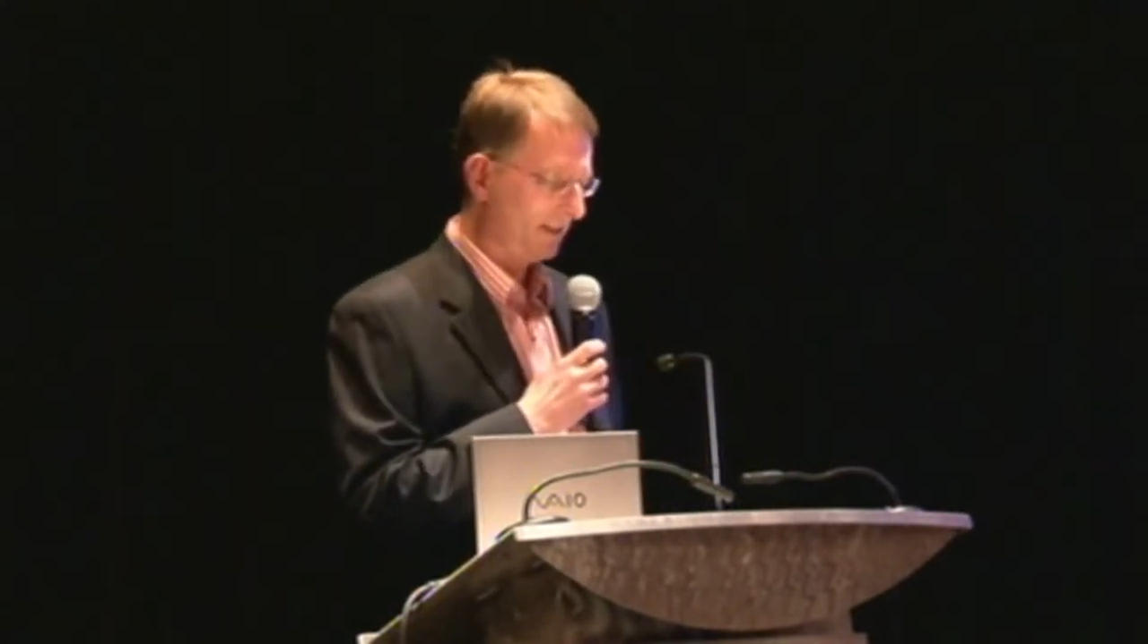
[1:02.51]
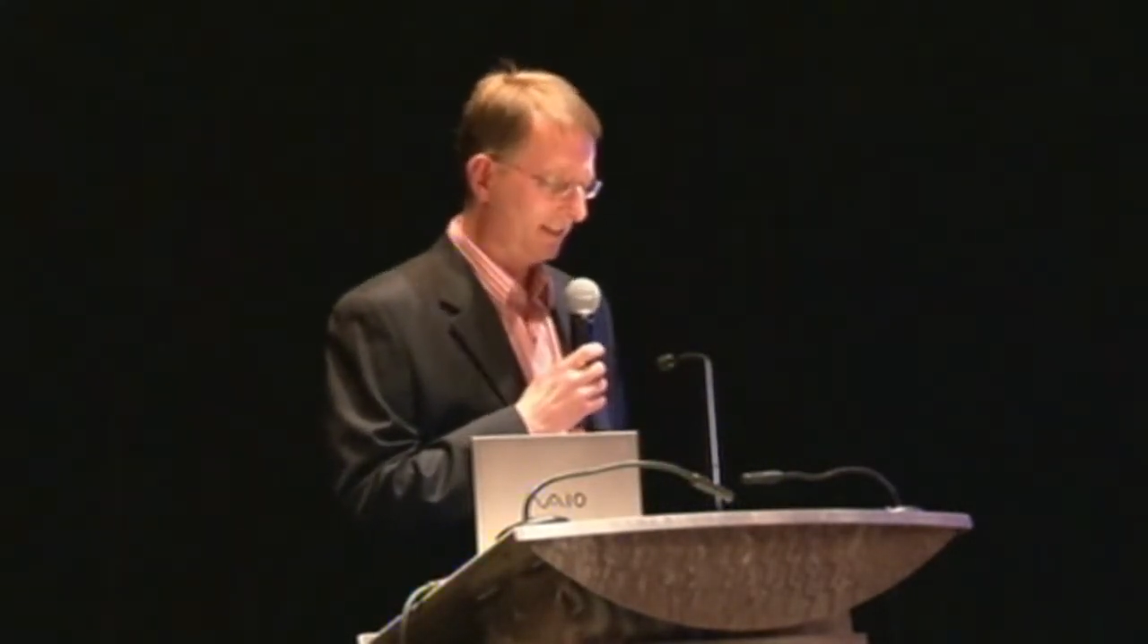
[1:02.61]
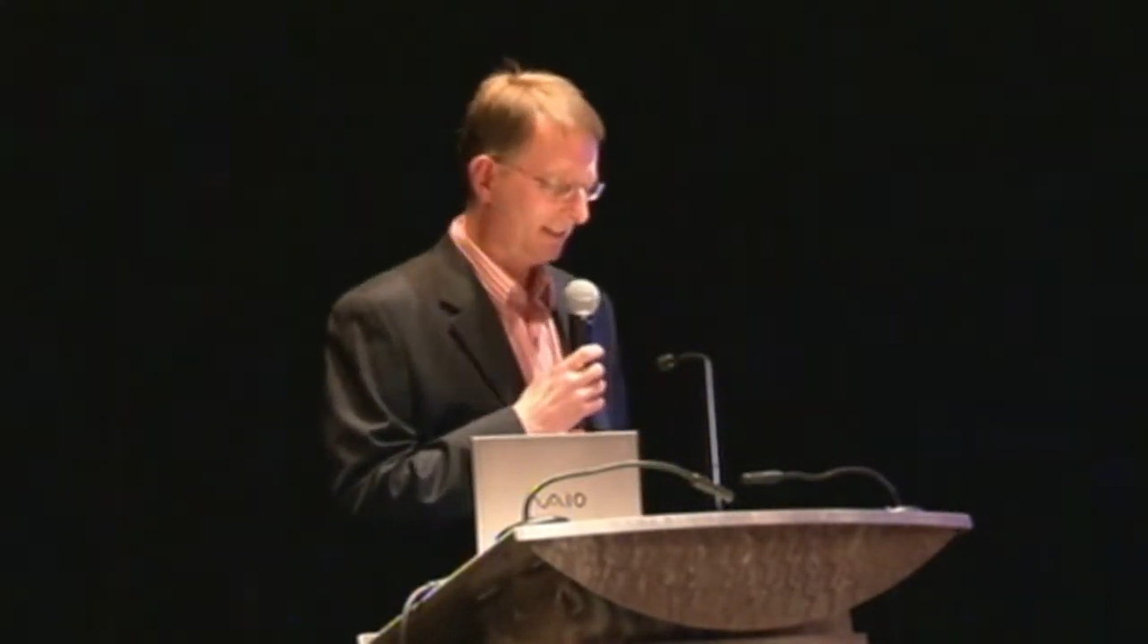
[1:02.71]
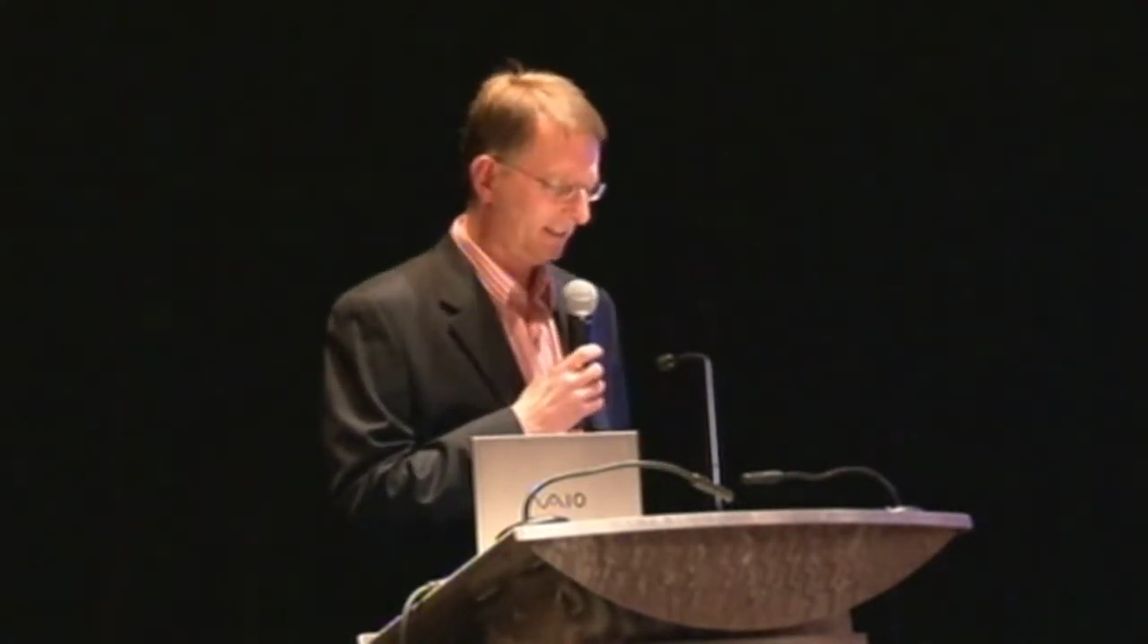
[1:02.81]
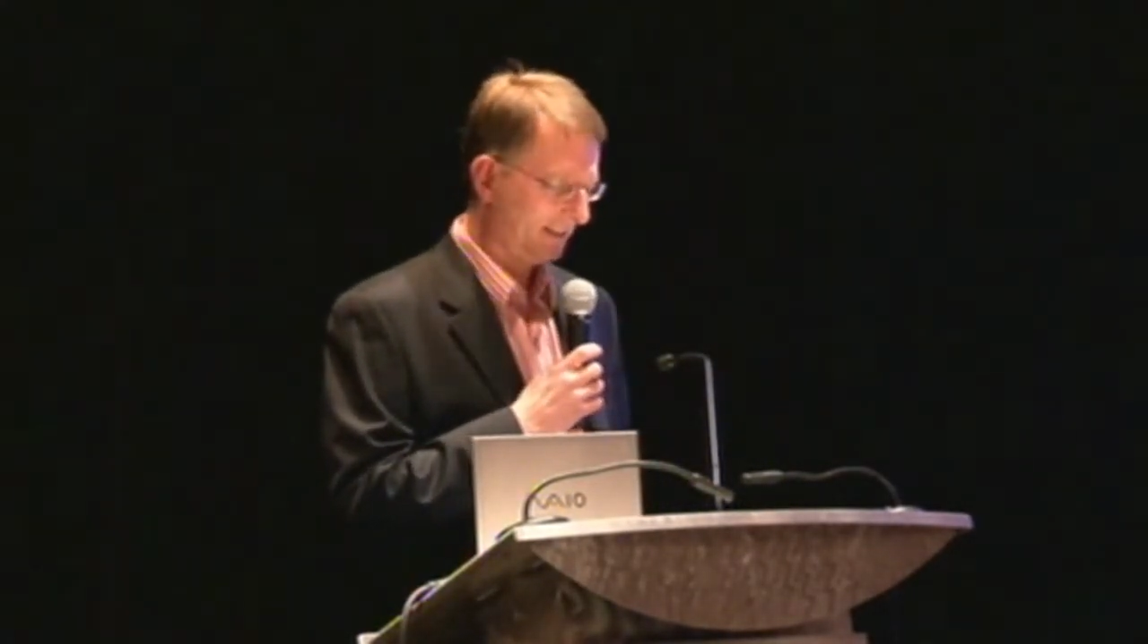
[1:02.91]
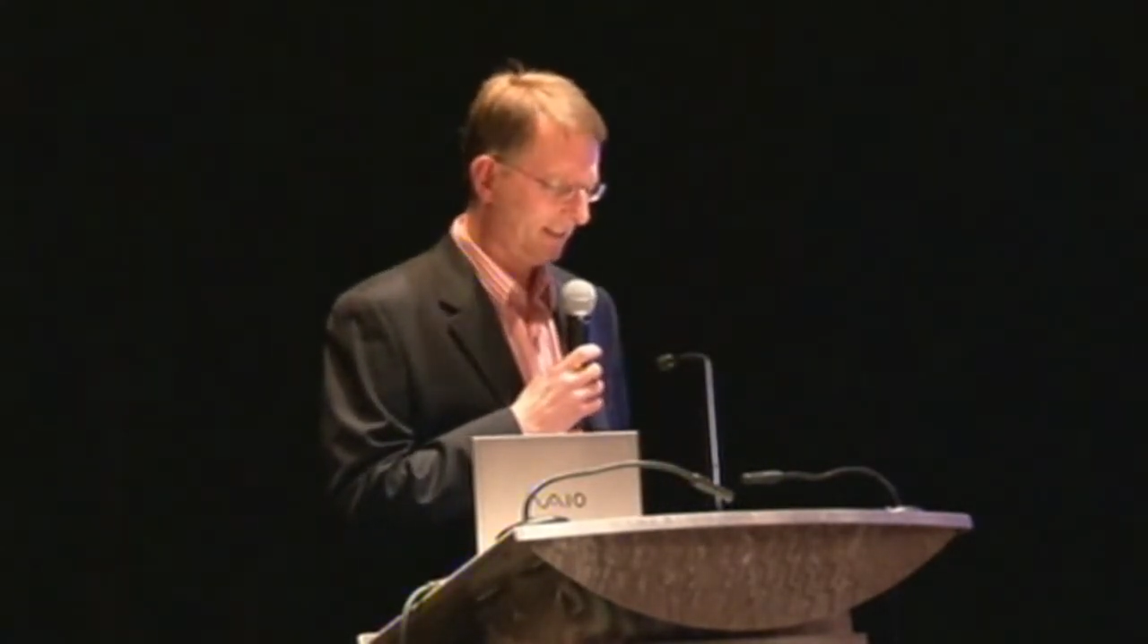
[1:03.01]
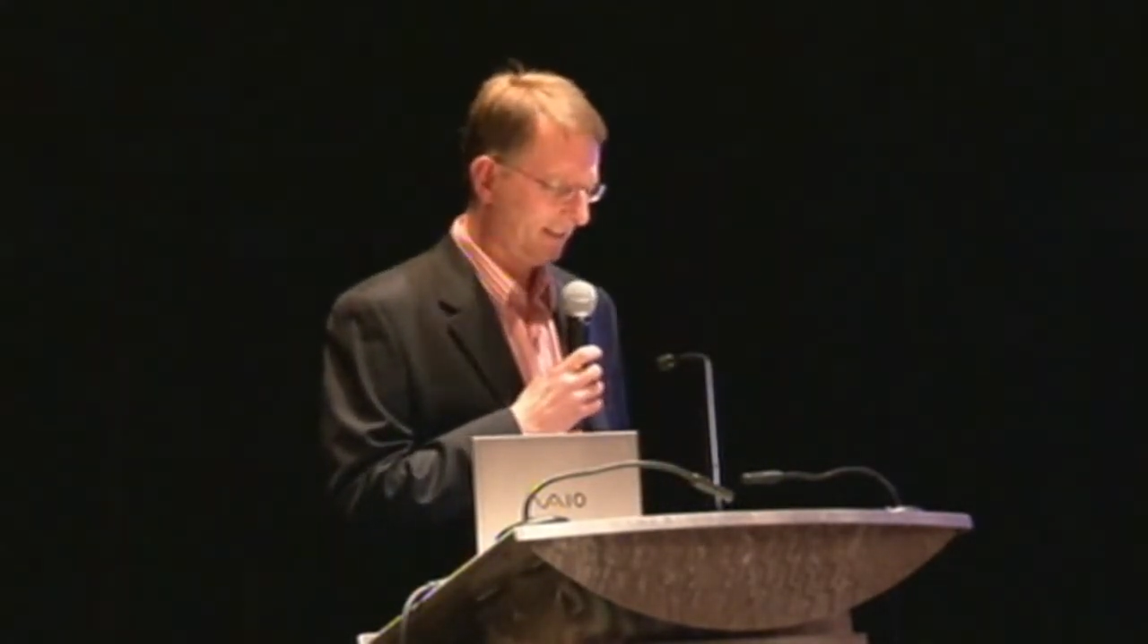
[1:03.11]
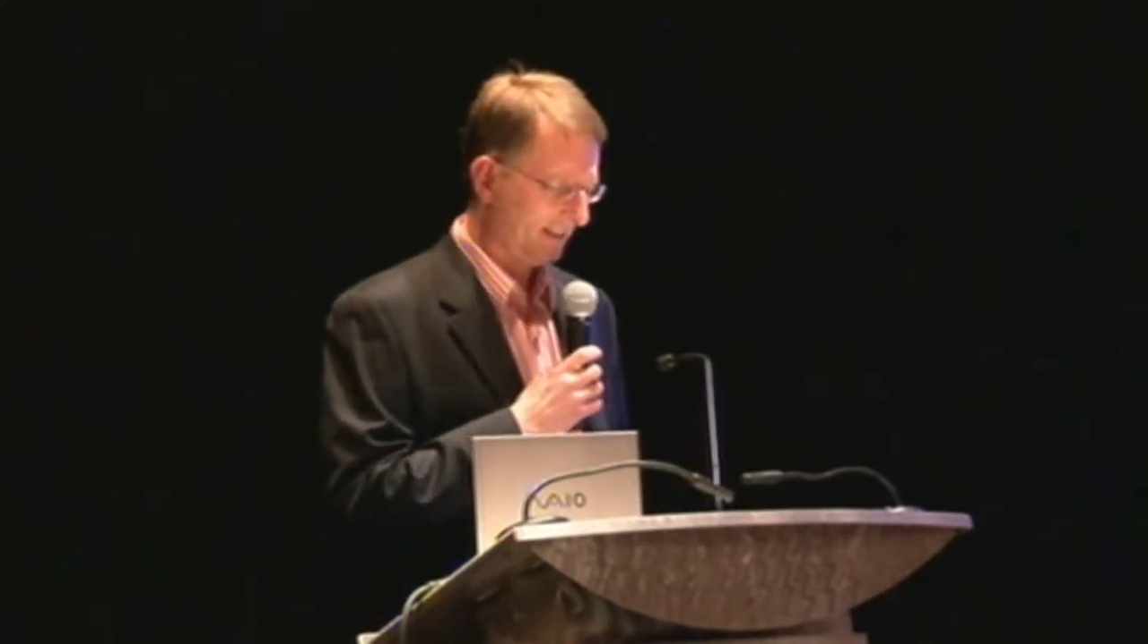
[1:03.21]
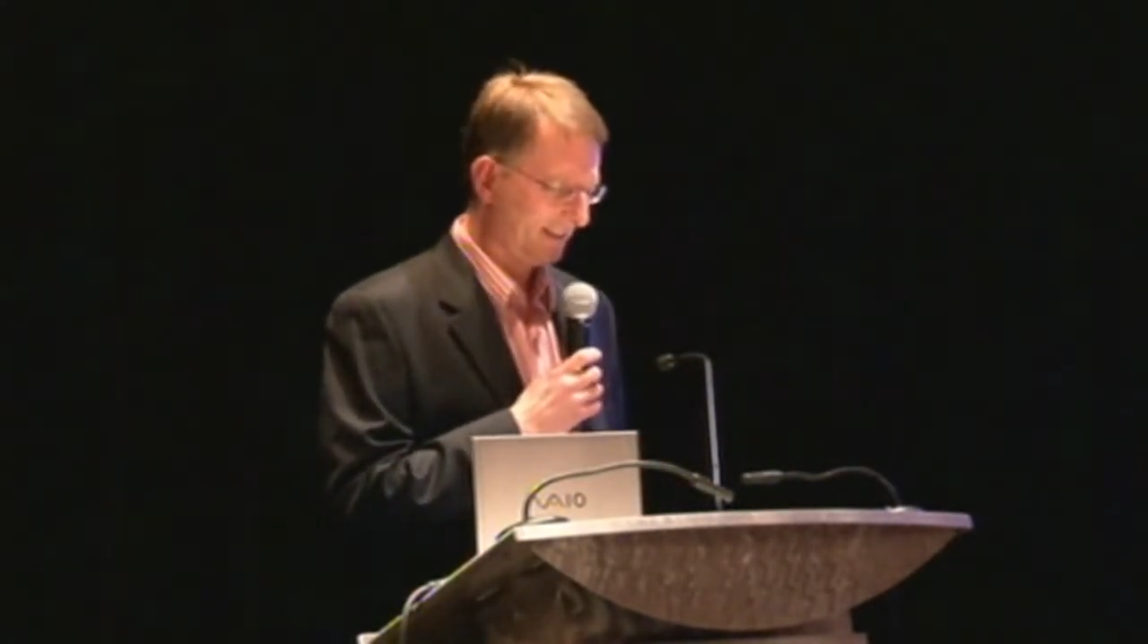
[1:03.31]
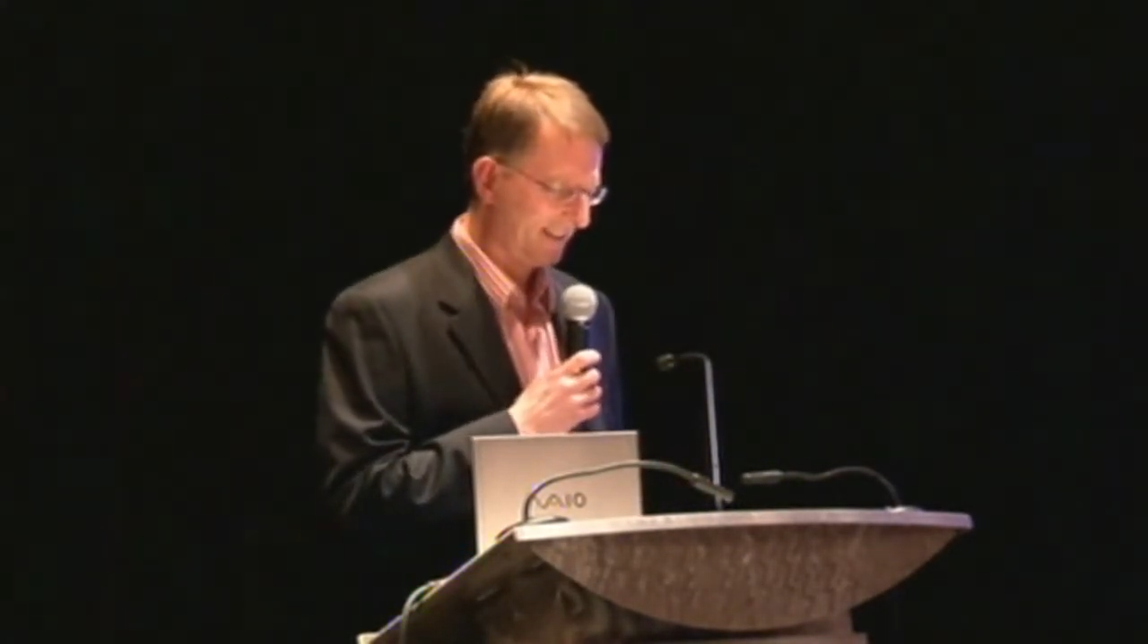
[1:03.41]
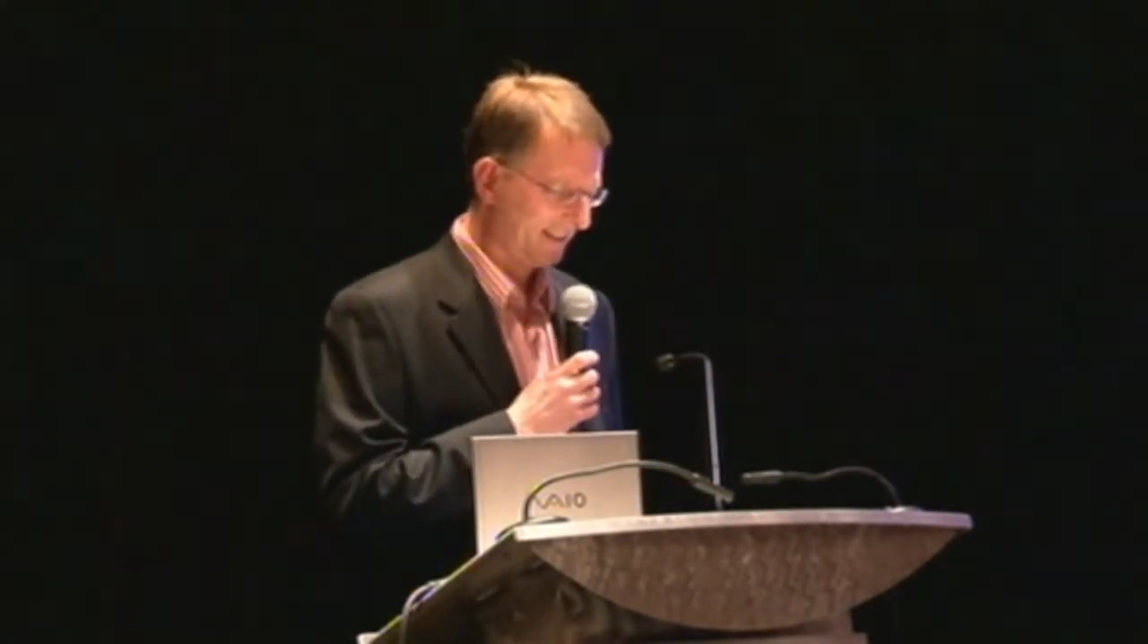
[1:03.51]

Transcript: one. And uh,